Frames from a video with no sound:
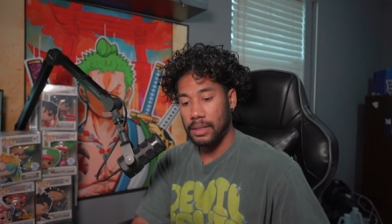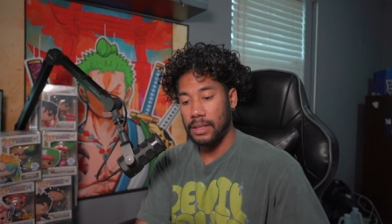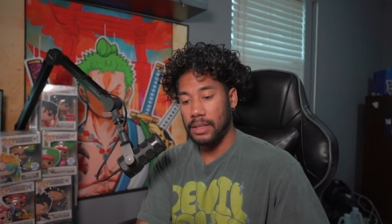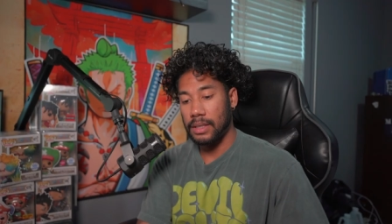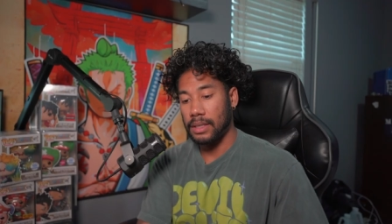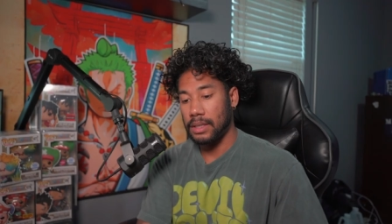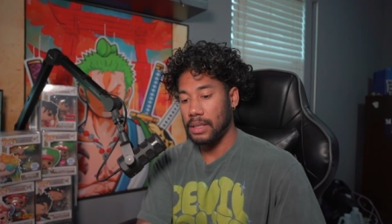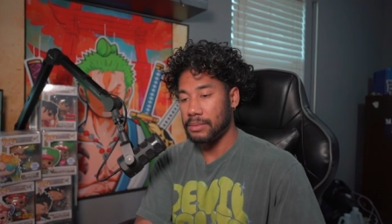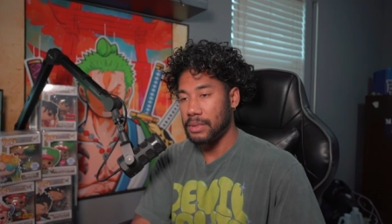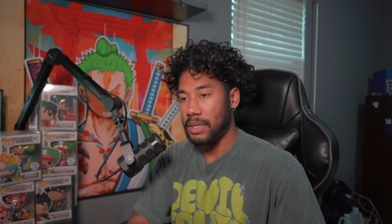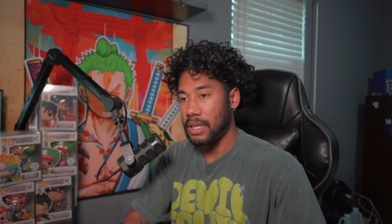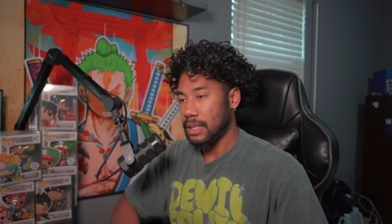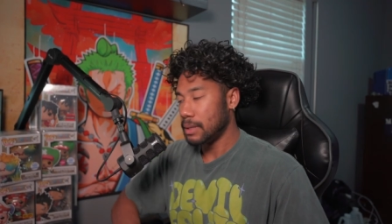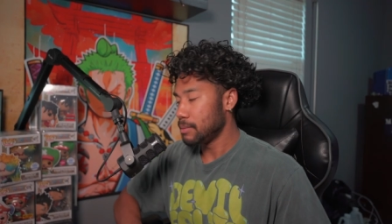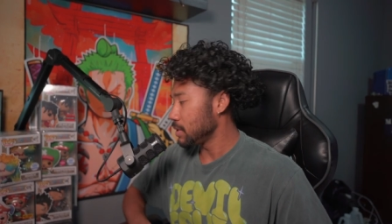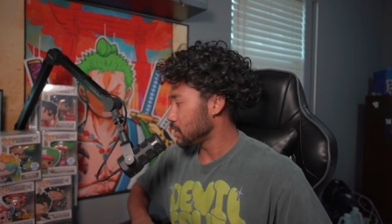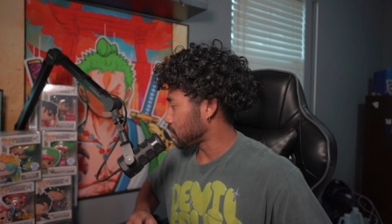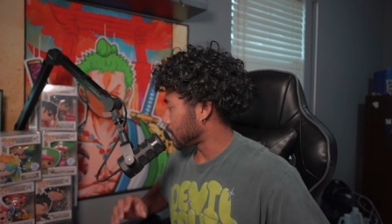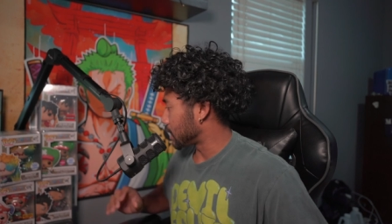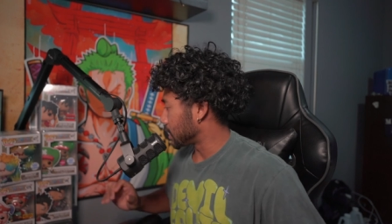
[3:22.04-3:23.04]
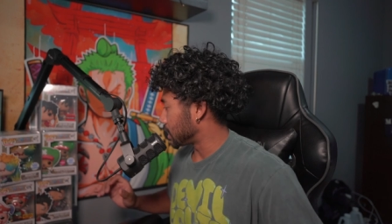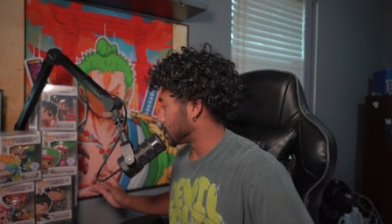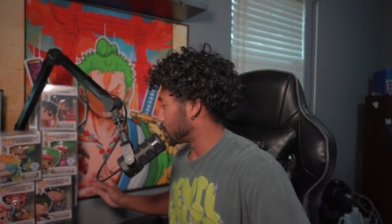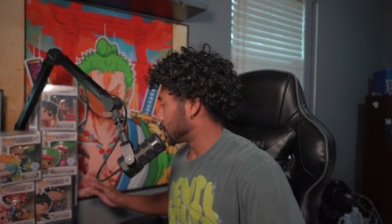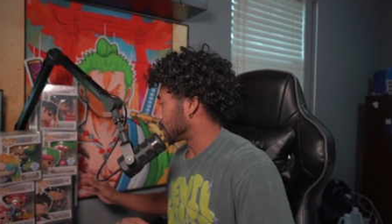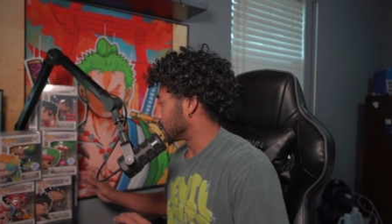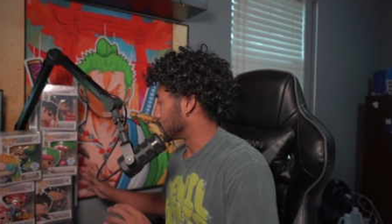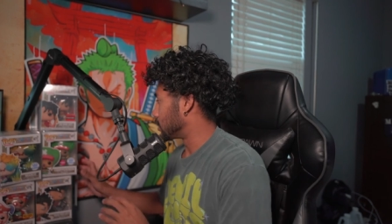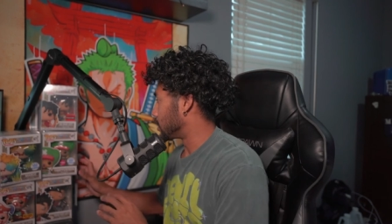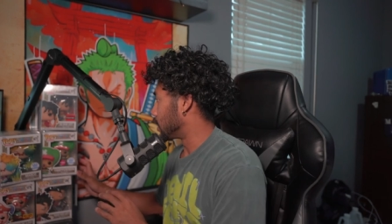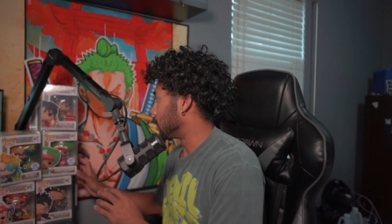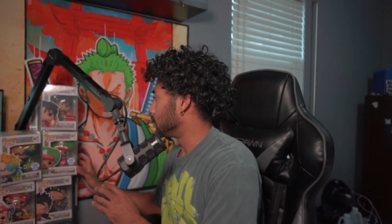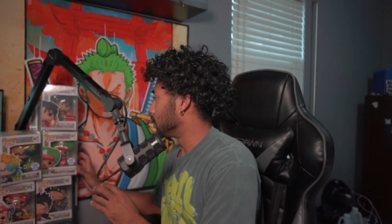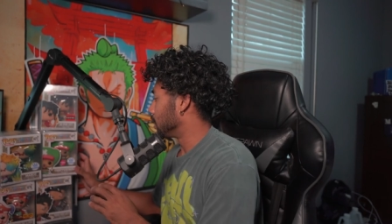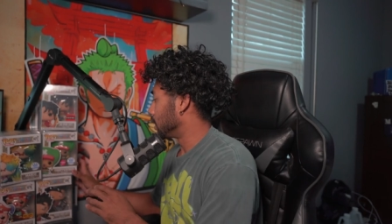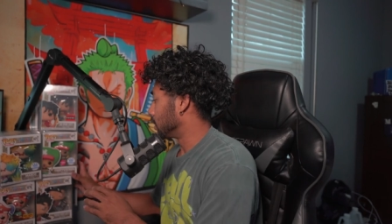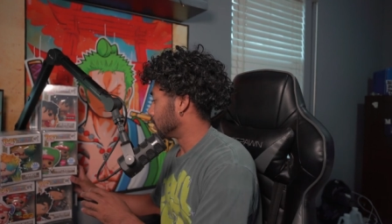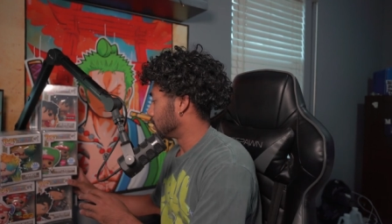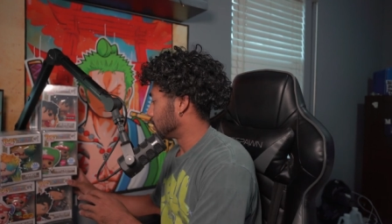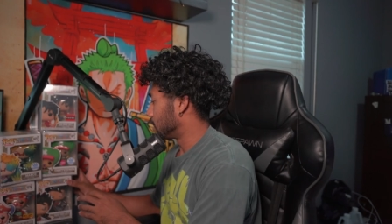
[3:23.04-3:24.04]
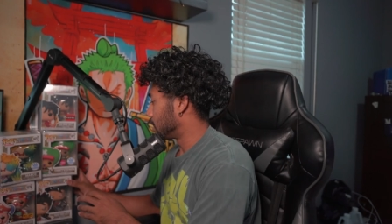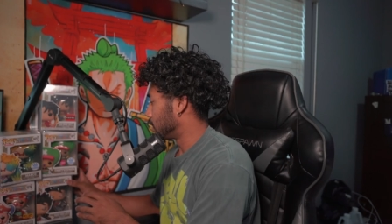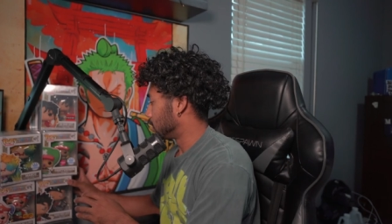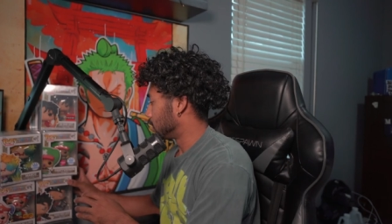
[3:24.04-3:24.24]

Let me let me try to get like a thumbnail, dog.